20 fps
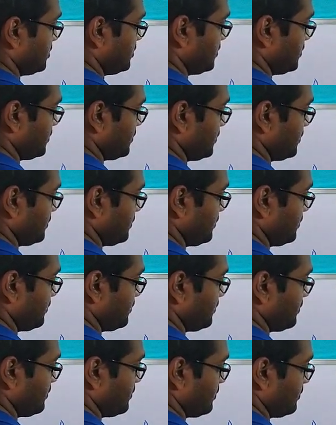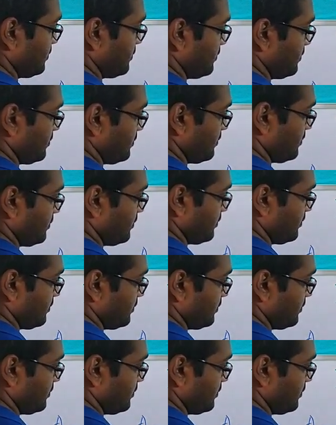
(silence)